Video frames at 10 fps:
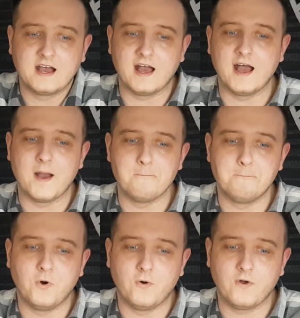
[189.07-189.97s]

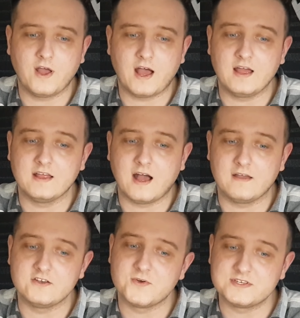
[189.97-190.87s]
But
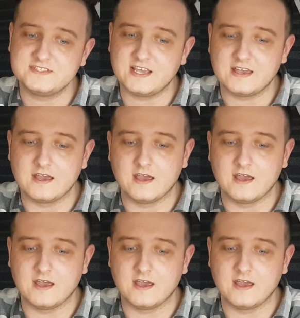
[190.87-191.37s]
I noticed it,